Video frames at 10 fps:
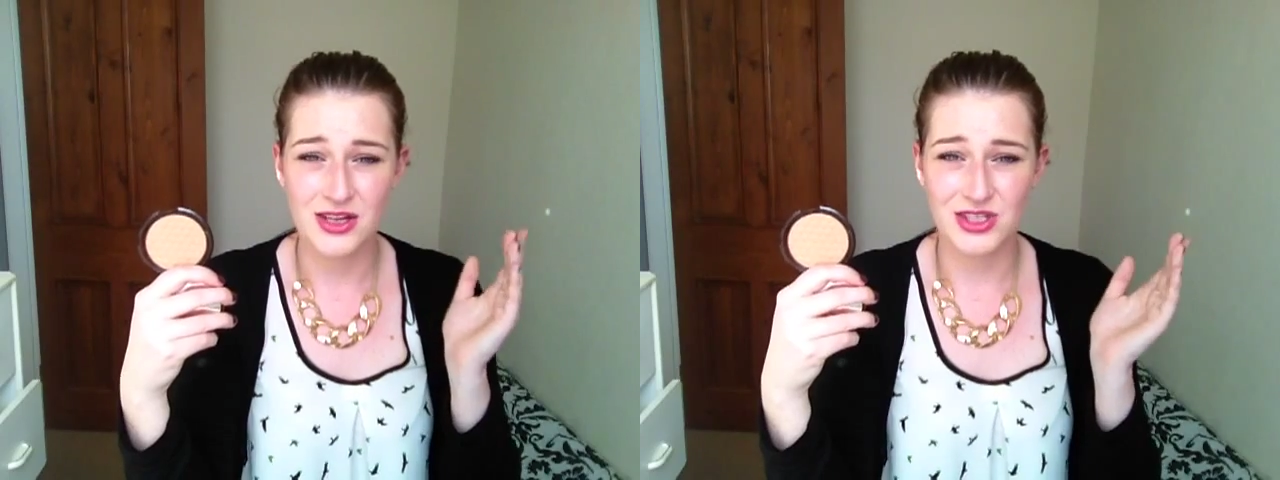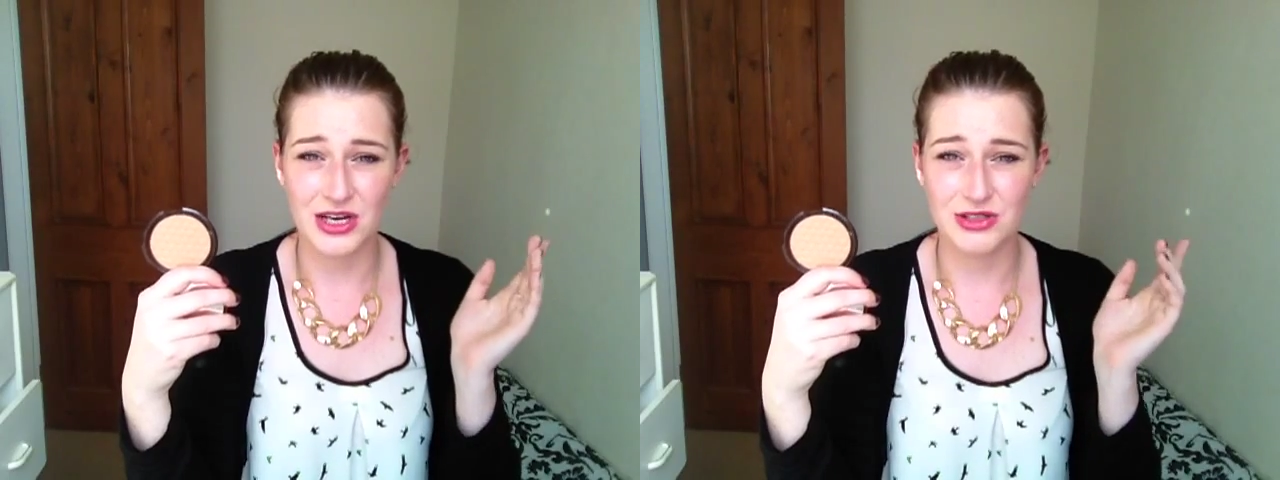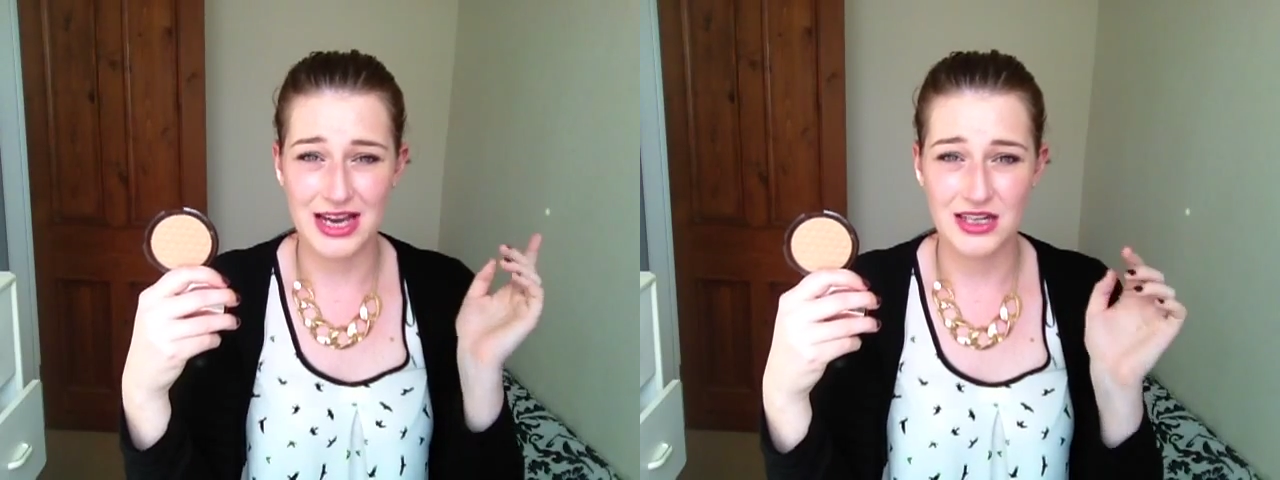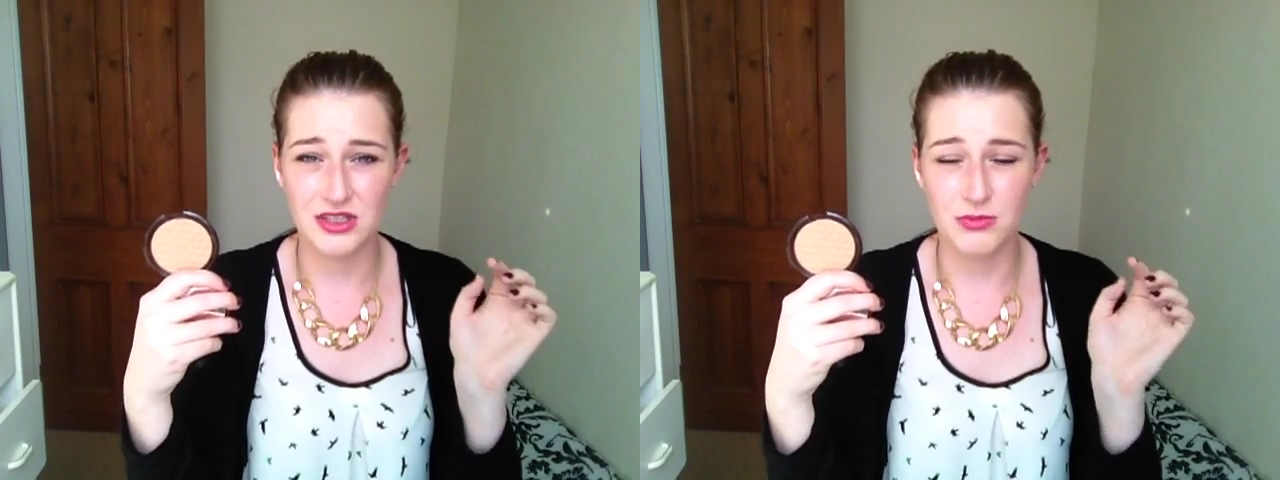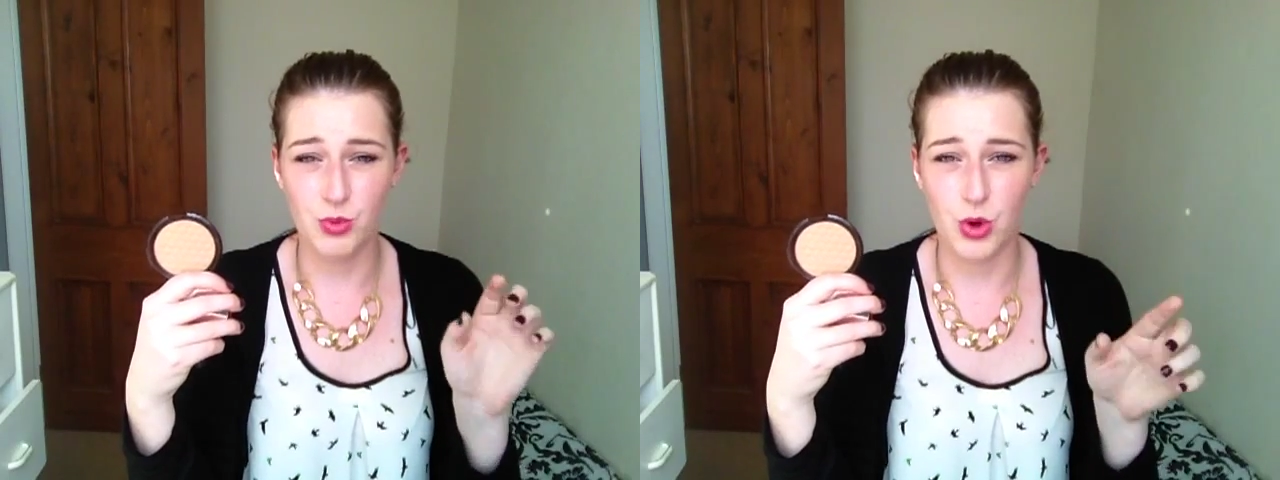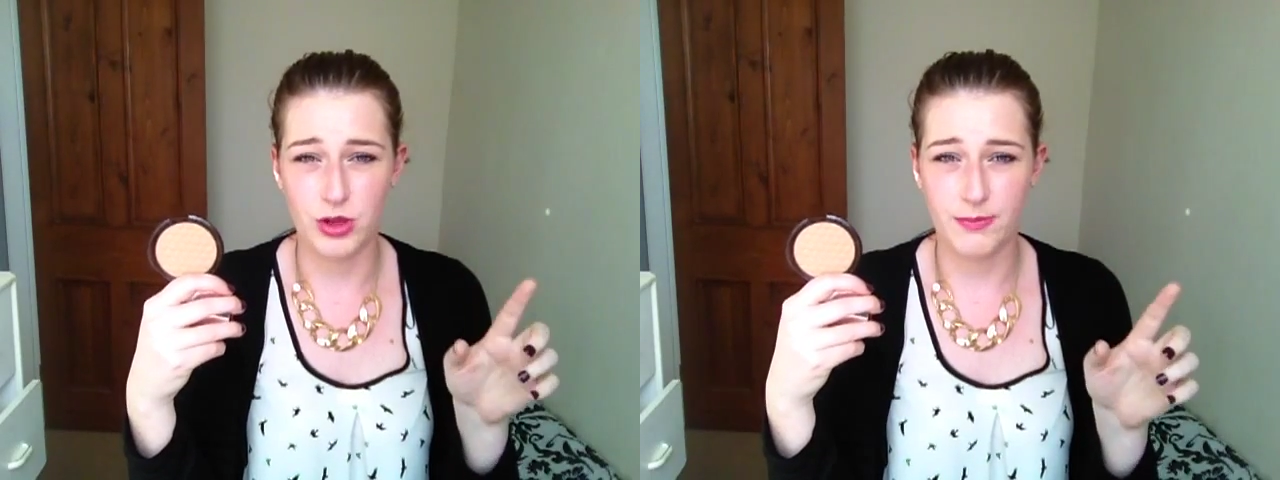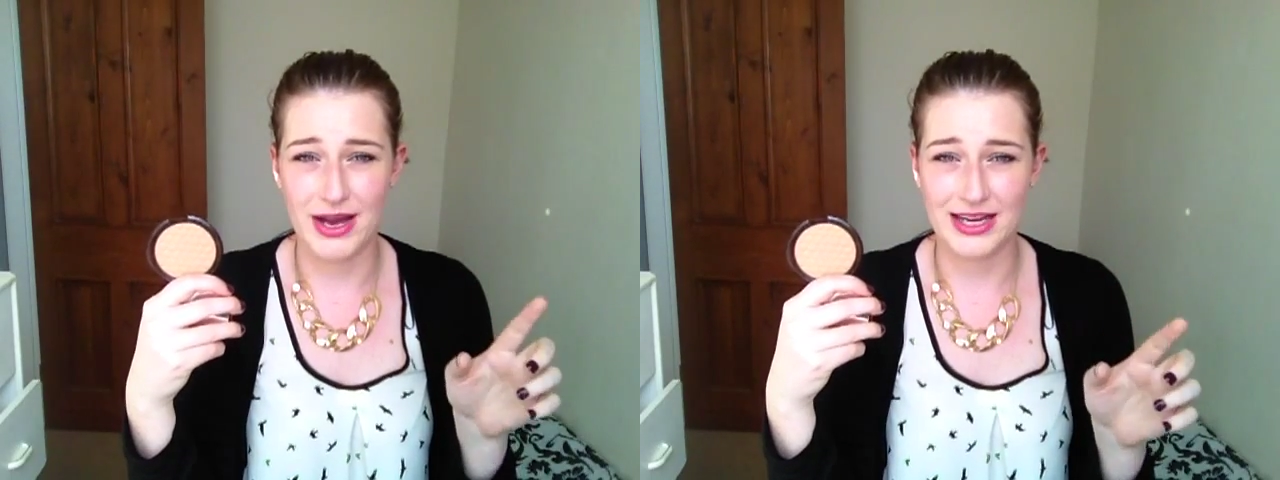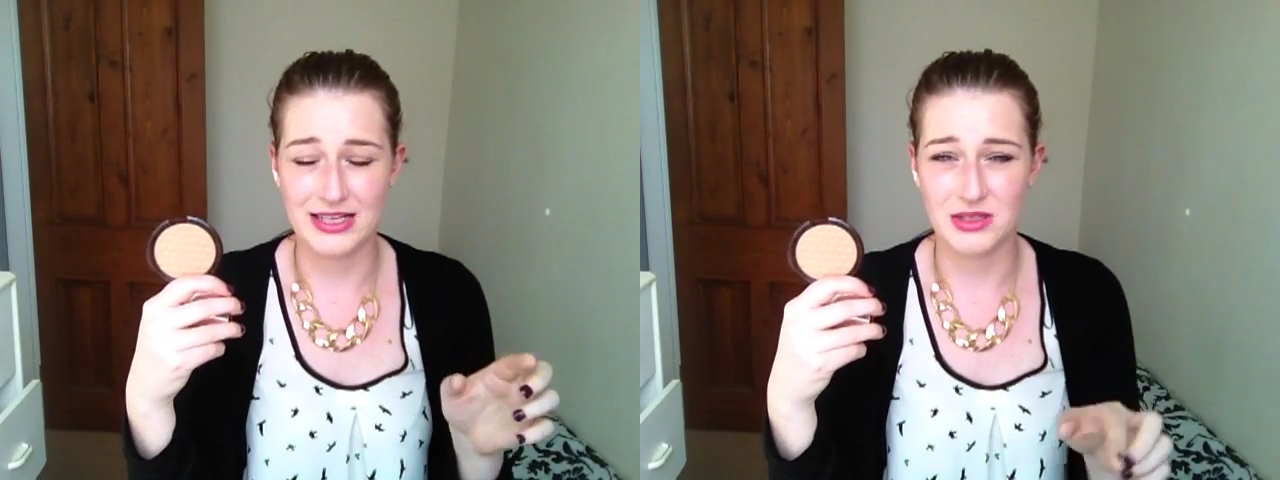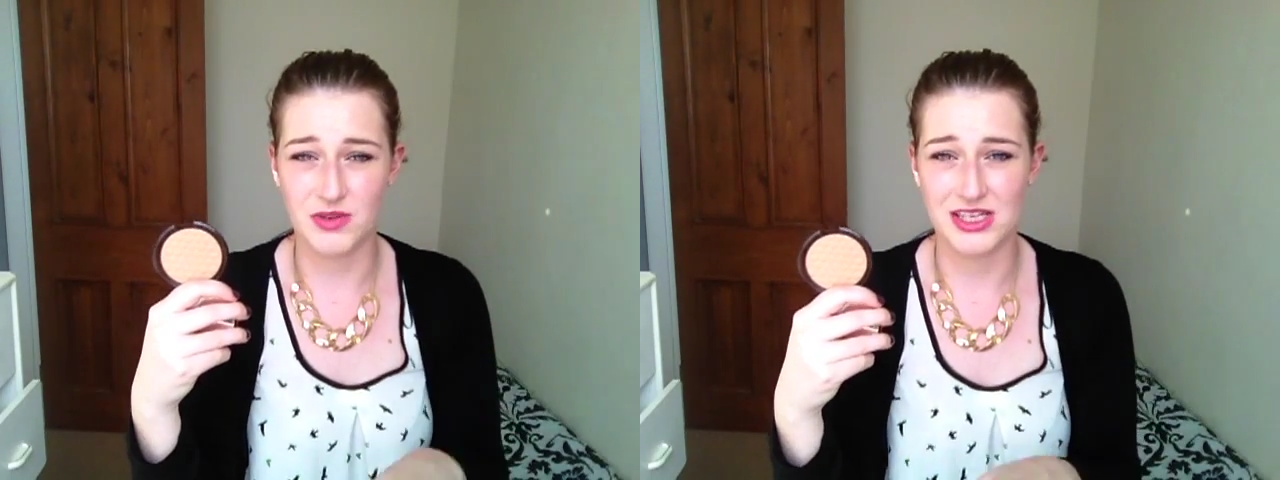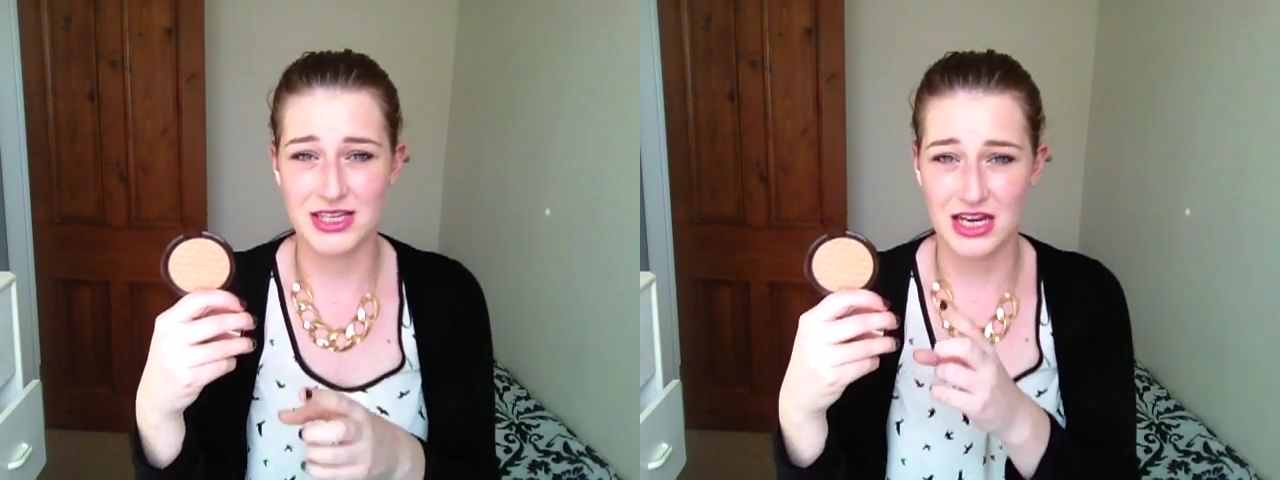So to add some warmth back into
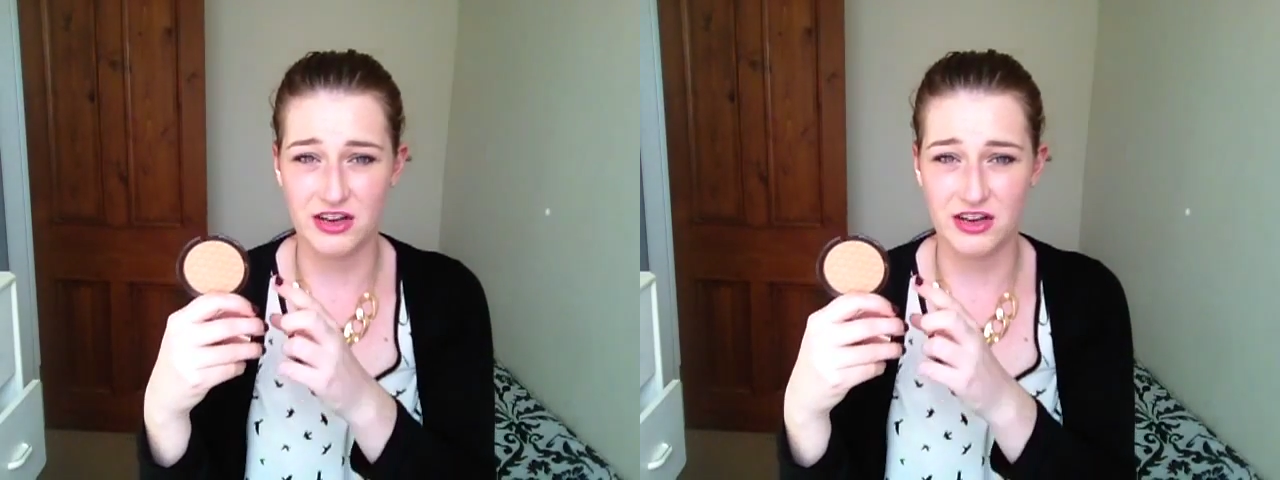my skin,